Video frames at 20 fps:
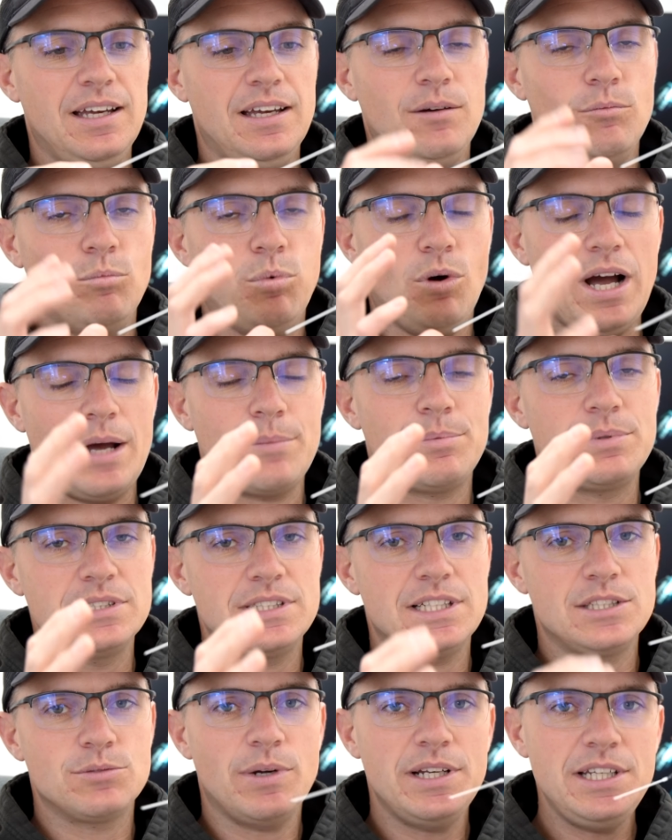What
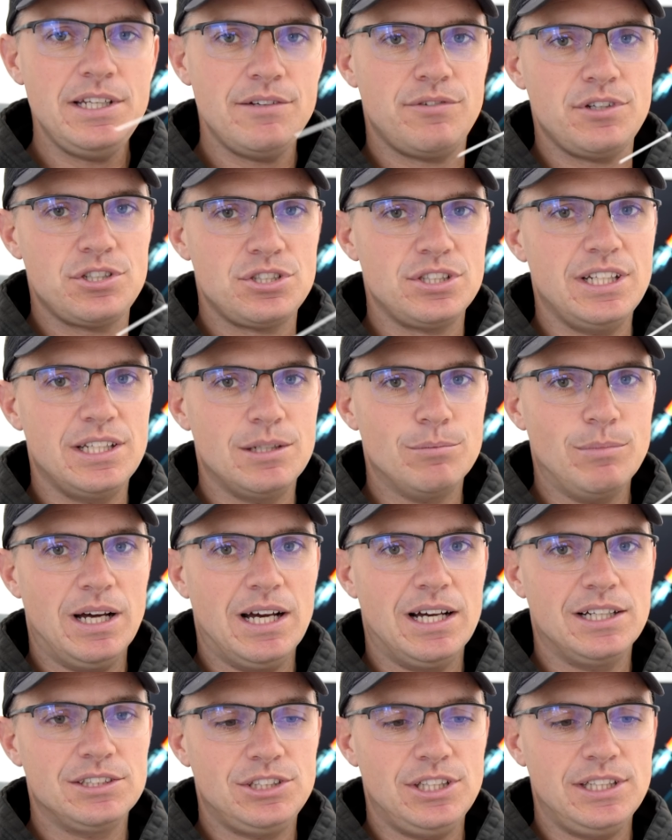happens is when you're fishing in the
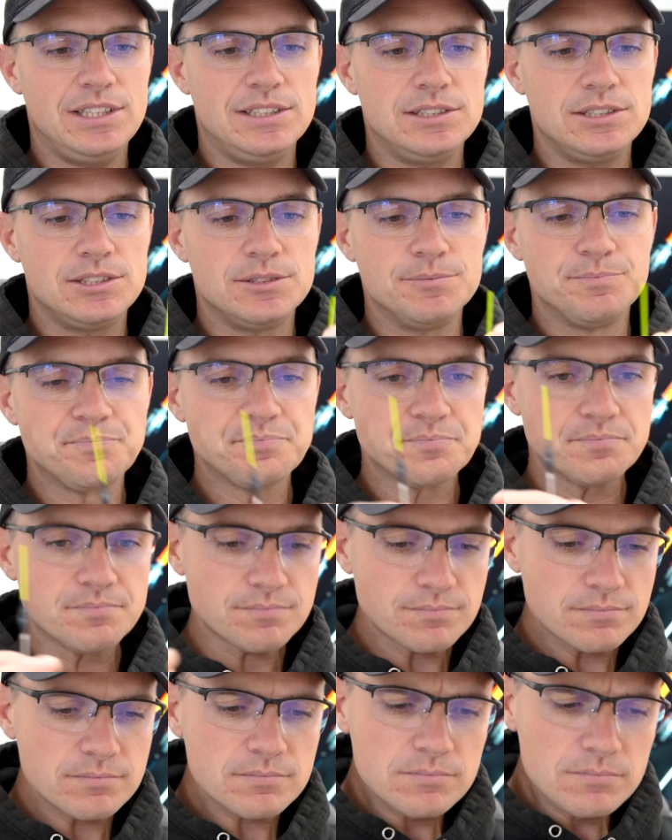margins,
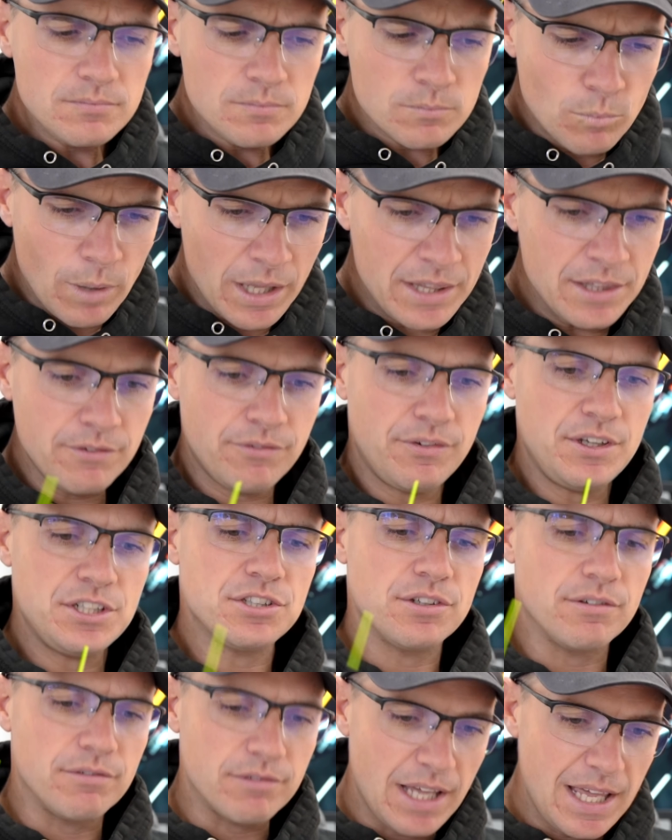when the
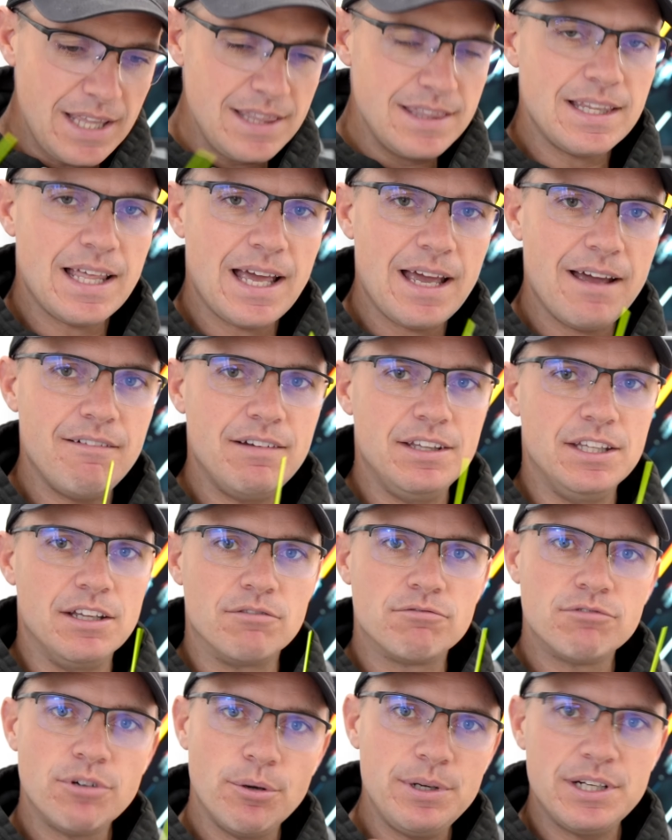fish are in there and they're
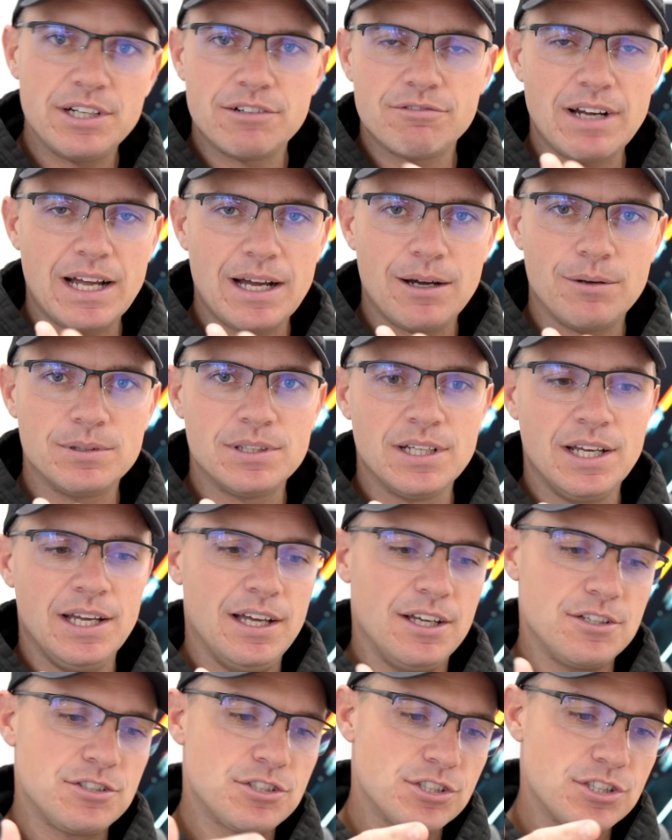rooting around,
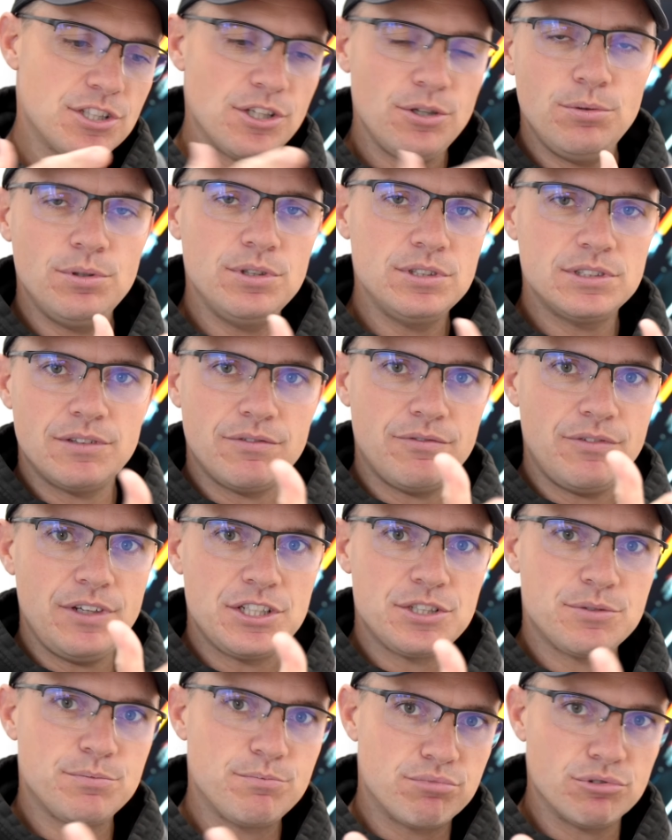as soon as the
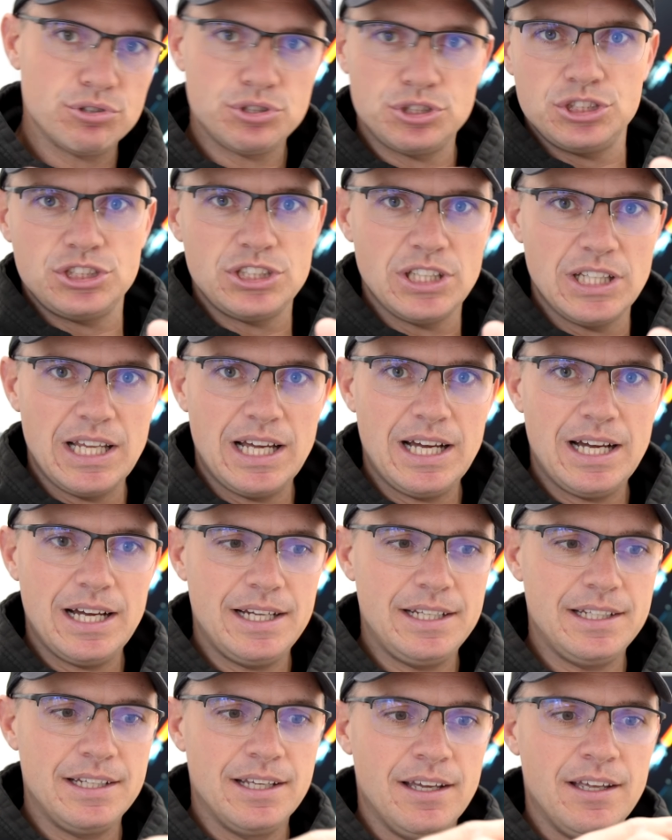fish brushes your
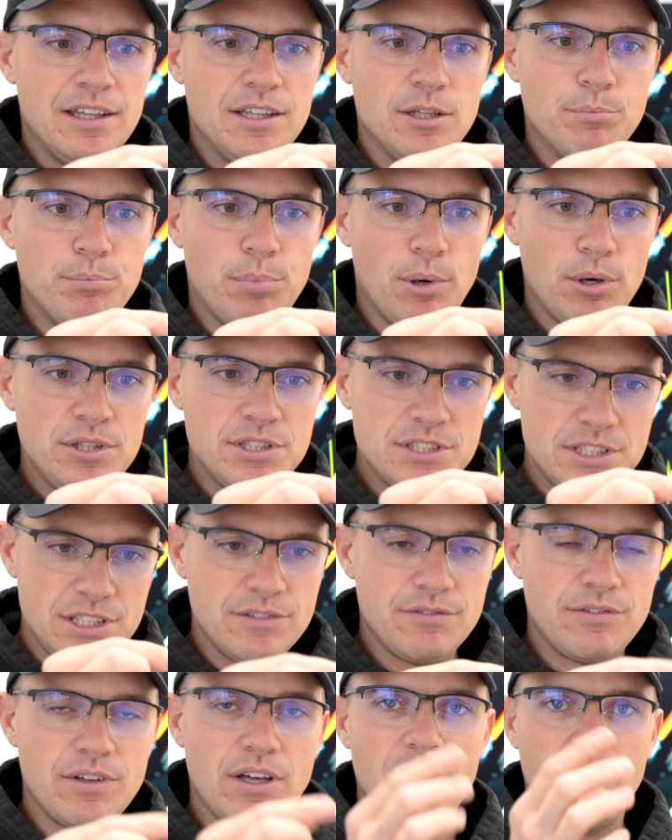line, the buoyancy
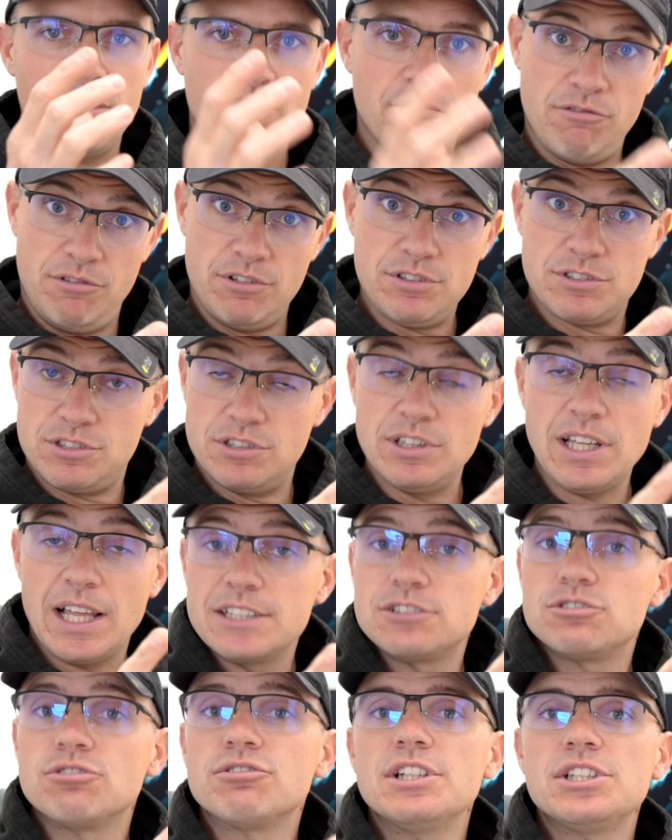of
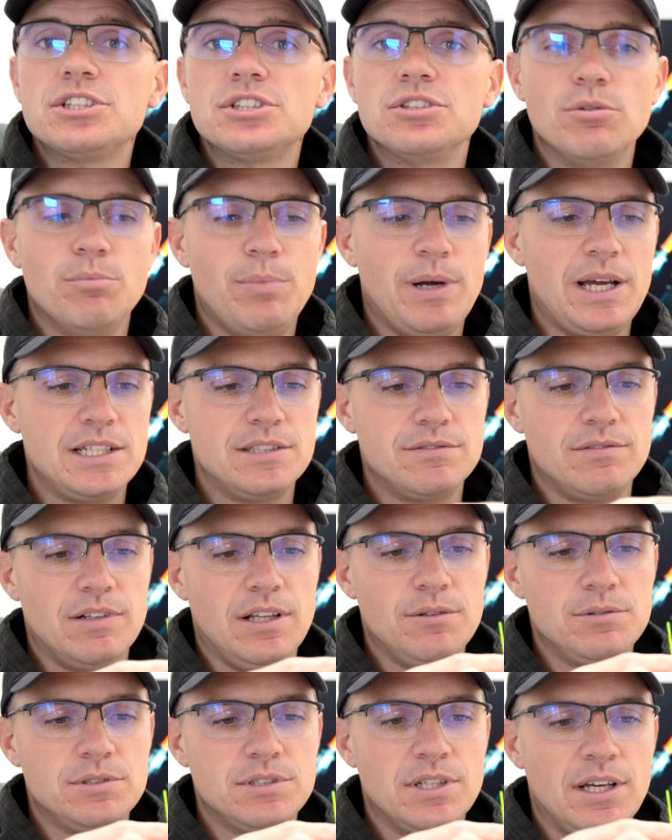like traditional paste
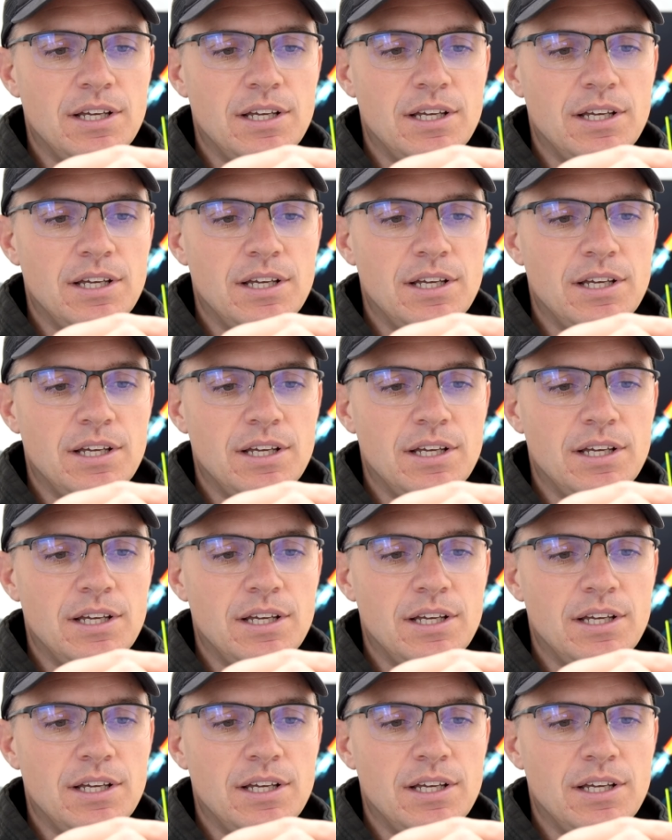floats